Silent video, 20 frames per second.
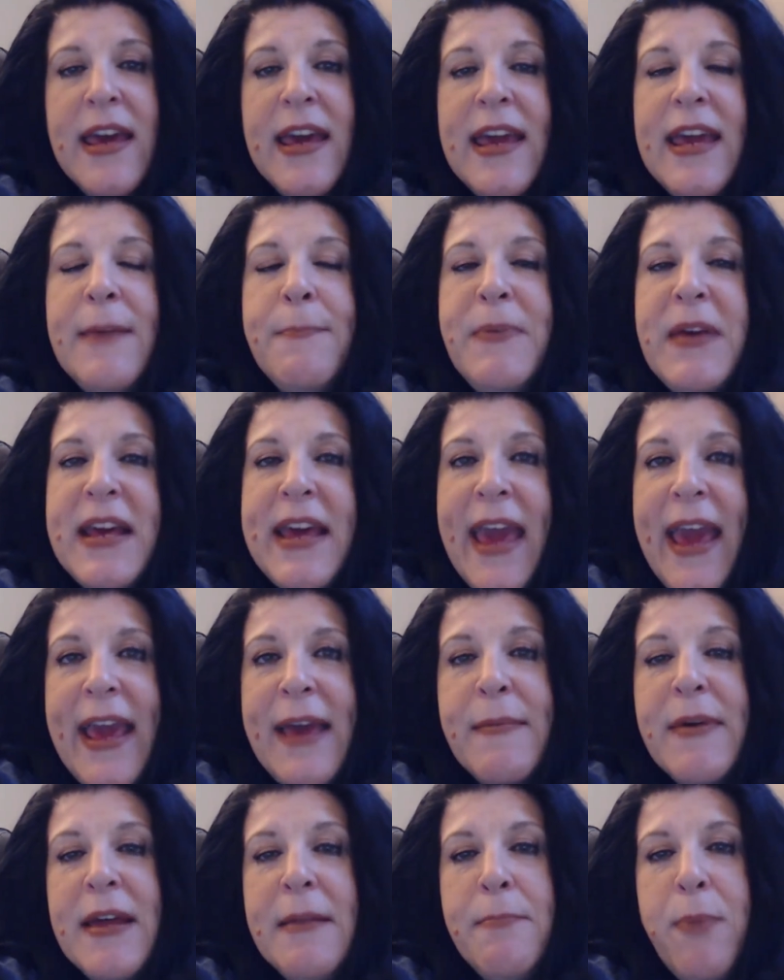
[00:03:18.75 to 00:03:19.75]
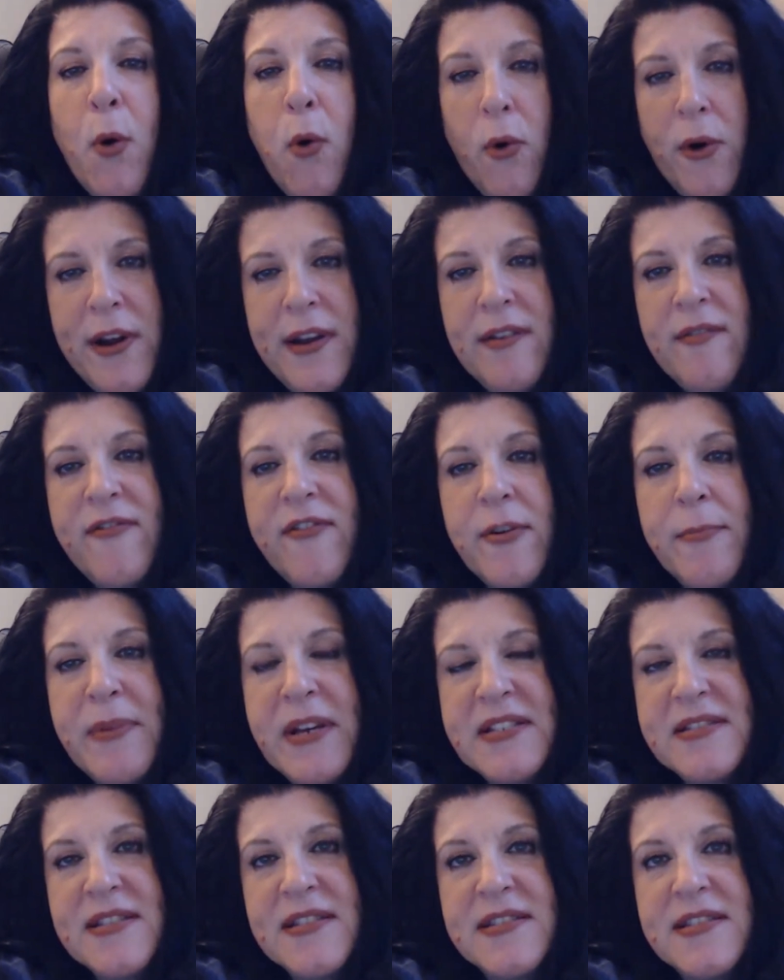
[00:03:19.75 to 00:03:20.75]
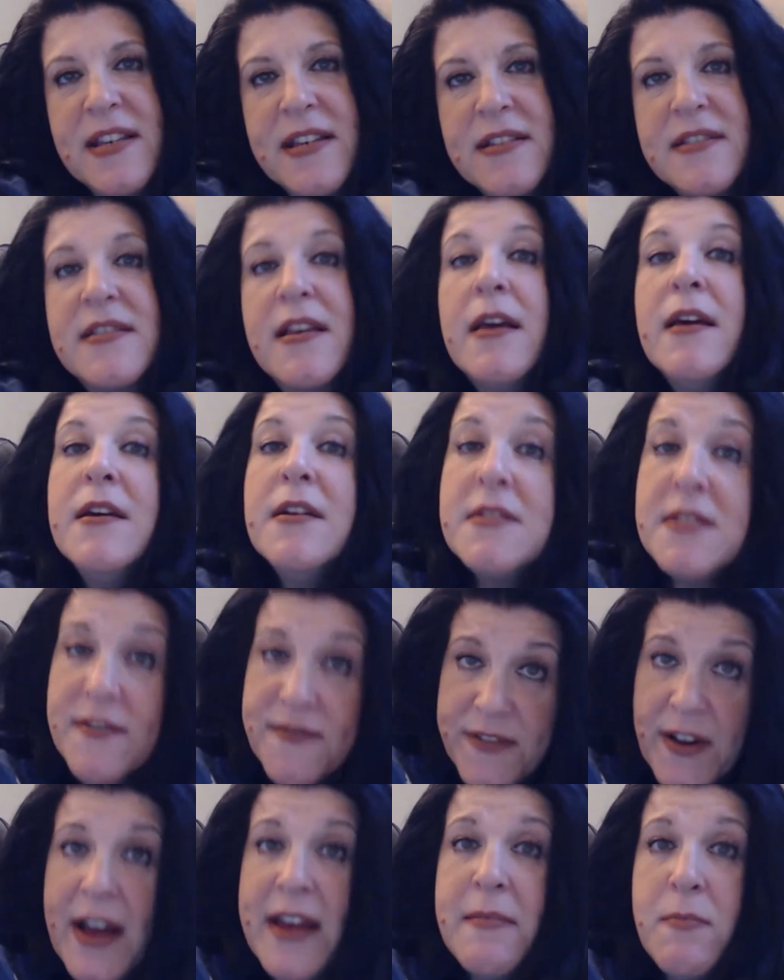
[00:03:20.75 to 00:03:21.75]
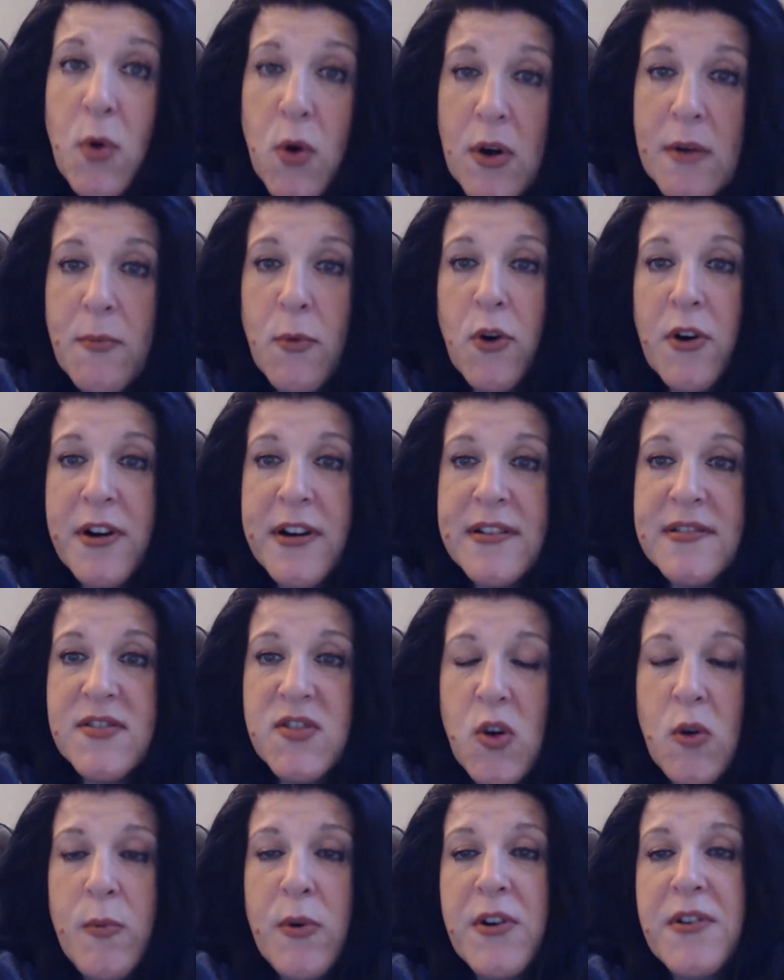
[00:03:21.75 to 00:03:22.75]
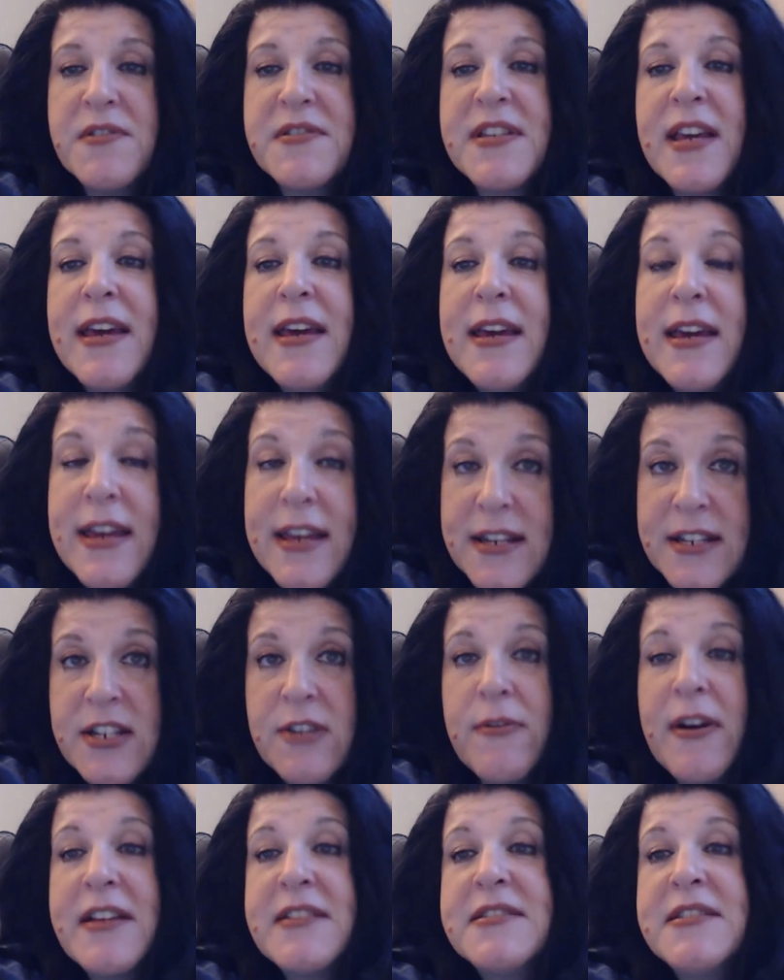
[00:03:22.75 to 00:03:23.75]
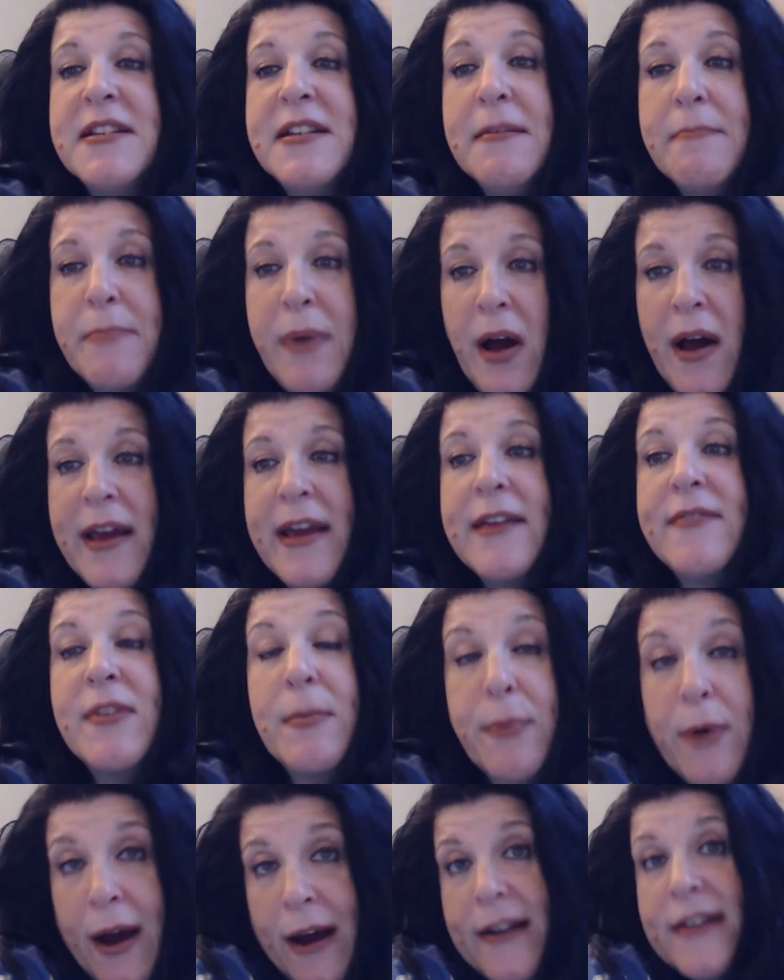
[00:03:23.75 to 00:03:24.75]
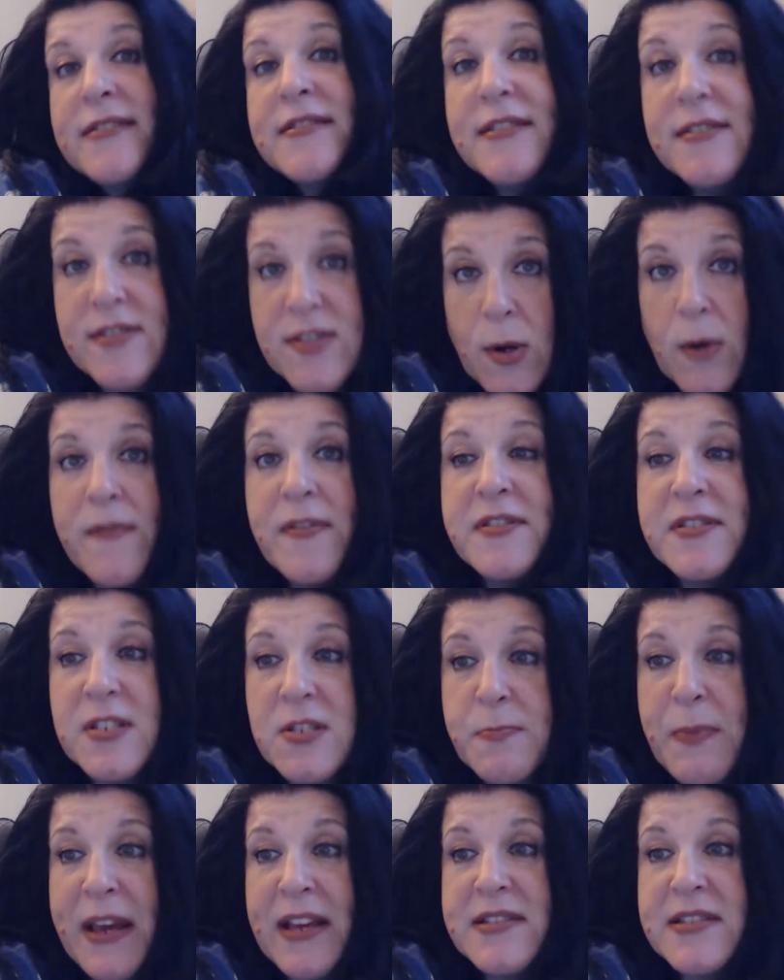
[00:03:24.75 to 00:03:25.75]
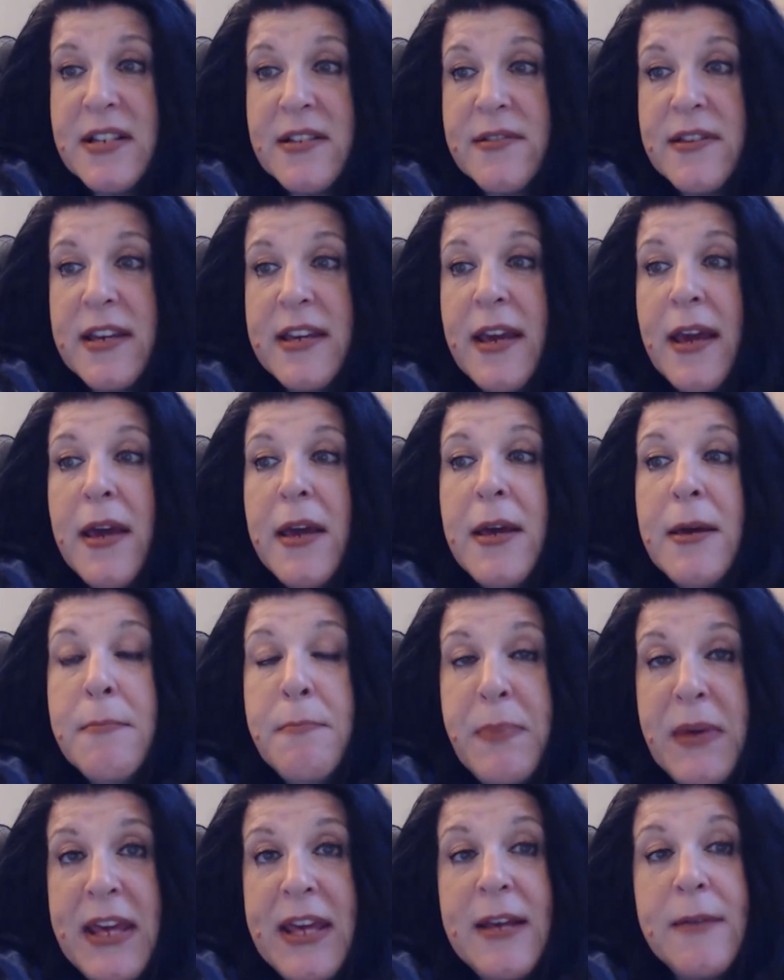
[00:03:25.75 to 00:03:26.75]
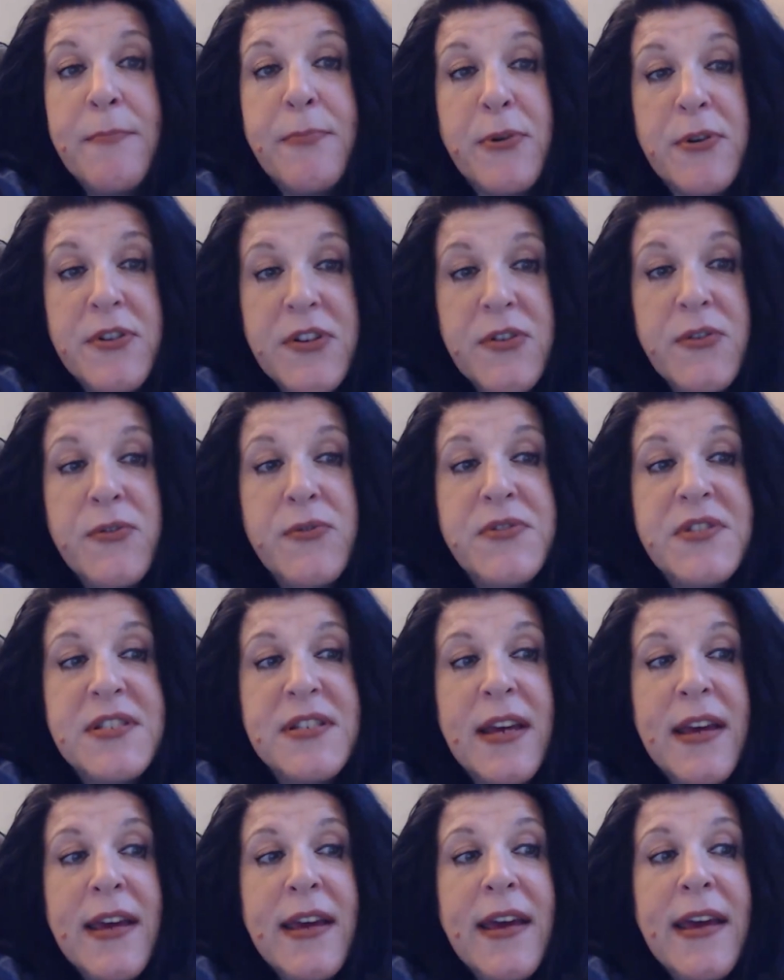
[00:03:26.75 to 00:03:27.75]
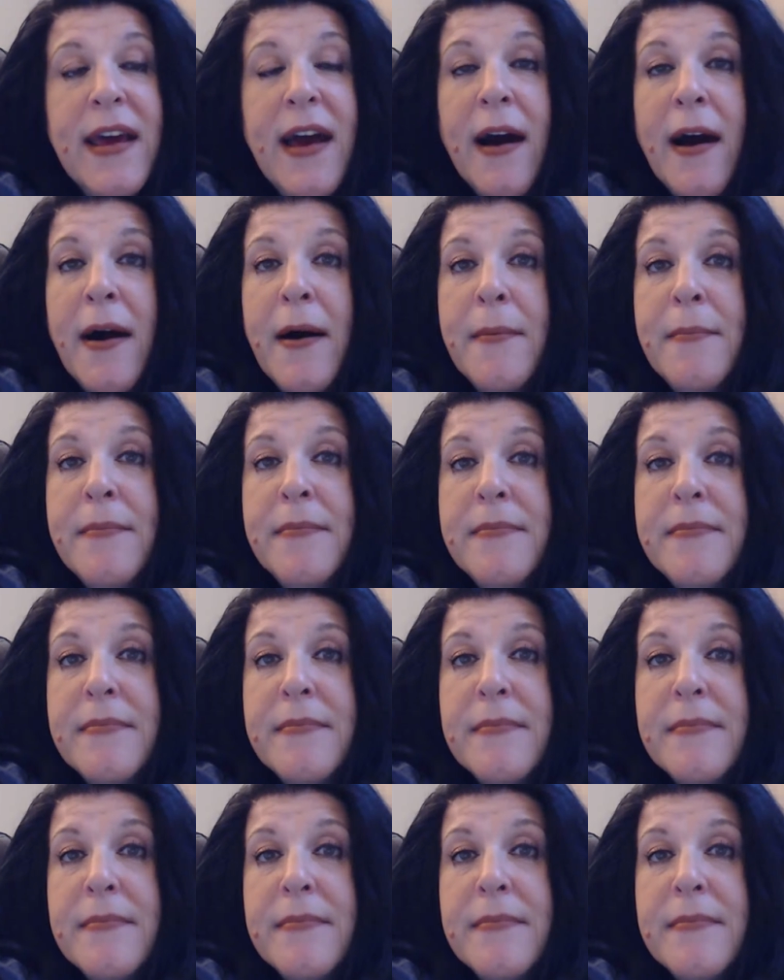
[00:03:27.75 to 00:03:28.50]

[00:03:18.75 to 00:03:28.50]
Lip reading: it became important for businesses to find more and more consumers interested in buying the products and services basically being produced by